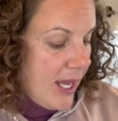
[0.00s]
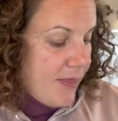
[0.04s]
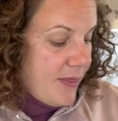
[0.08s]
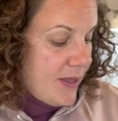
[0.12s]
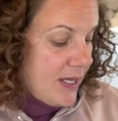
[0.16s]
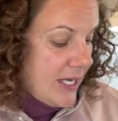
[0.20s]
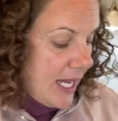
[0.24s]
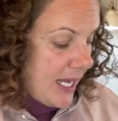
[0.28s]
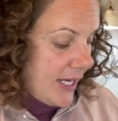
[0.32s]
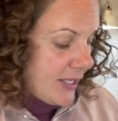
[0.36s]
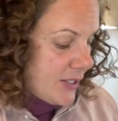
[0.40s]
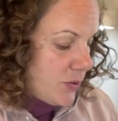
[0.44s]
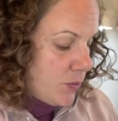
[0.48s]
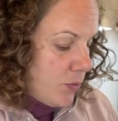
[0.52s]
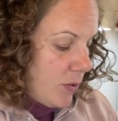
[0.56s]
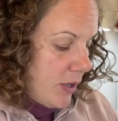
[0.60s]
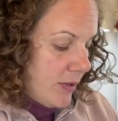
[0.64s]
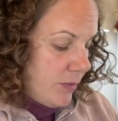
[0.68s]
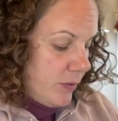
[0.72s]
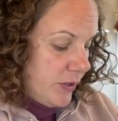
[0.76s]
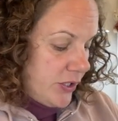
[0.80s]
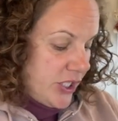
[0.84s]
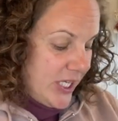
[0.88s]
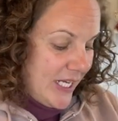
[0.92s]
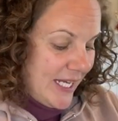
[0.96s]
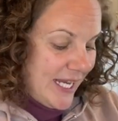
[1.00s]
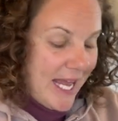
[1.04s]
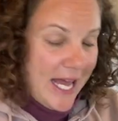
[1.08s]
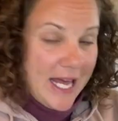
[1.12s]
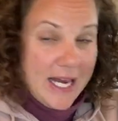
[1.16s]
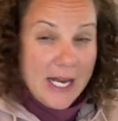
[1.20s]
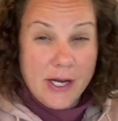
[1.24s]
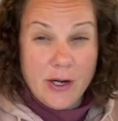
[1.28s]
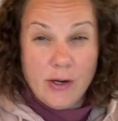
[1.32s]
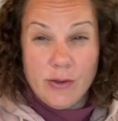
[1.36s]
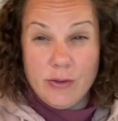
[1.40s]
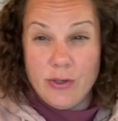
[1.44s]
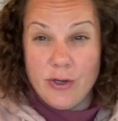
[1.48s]
The next one, which again,
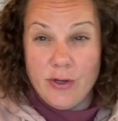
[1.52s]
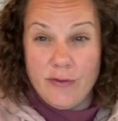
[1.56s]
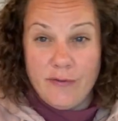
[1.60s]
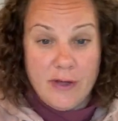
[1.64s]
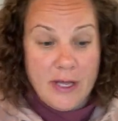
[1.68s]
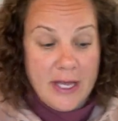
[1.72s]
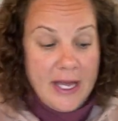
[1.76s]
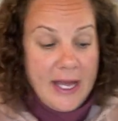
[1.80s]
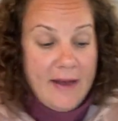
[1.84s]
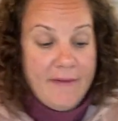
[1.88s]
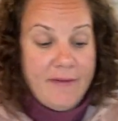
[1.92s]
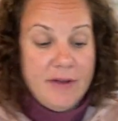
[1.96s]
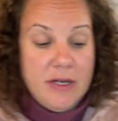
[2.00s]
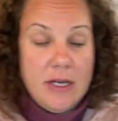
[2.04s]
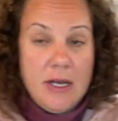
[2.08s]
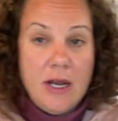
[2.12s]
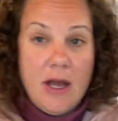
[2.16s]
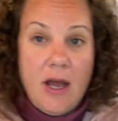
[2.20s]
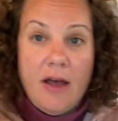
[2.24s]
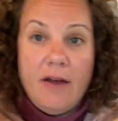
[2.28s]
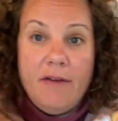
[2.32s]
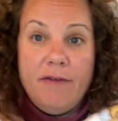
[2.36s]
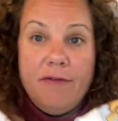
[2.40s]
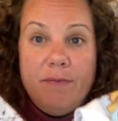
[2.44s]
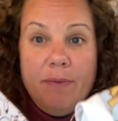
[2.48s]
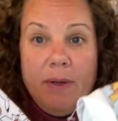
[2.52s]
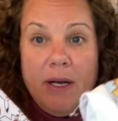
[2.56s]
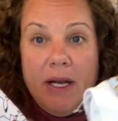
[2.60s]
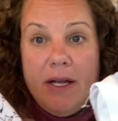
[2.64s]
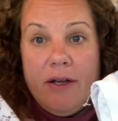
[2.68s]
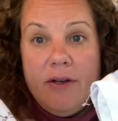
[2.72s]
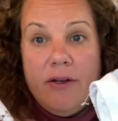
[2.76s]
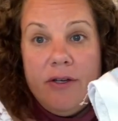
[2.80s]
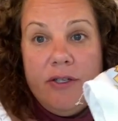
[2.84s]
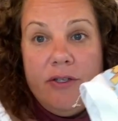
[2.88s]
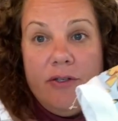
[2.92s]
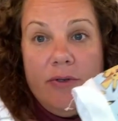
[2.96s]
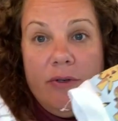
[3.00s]
I don't know if I'll have enough, but I
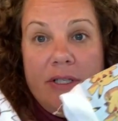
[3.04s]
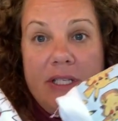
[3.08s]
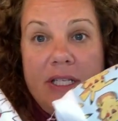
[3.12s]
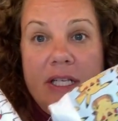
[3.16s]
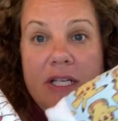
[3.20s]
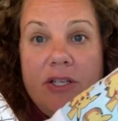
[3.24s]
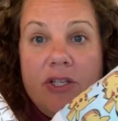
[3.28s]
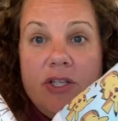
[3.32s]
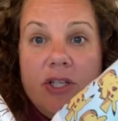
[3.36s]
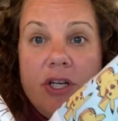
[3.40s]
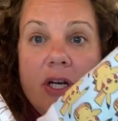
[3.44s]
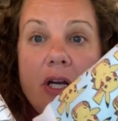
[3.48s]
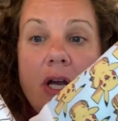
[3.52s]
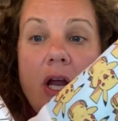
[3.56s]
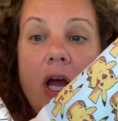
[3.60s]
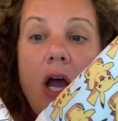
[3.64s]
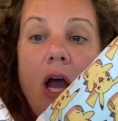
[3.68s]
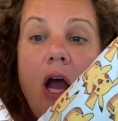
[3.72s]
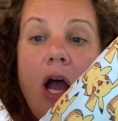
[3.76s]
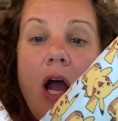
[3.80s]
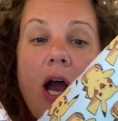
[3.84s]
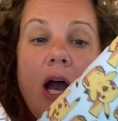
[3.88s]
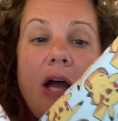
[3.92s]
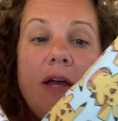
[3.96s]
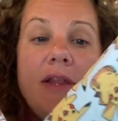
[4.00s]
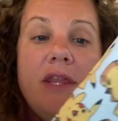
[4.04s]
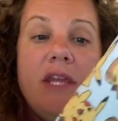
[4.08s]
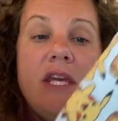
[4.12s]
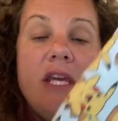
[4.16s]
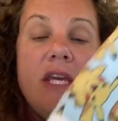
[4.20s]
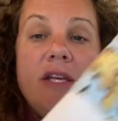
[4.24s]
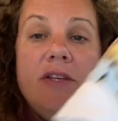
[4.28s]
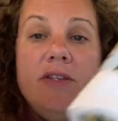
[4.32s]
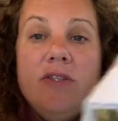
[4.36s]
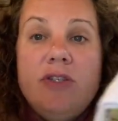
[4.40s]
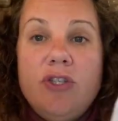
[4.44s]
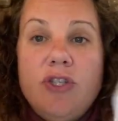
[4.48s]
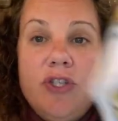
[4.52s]
could do a t-shirt, are
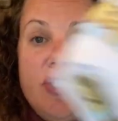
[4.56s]
these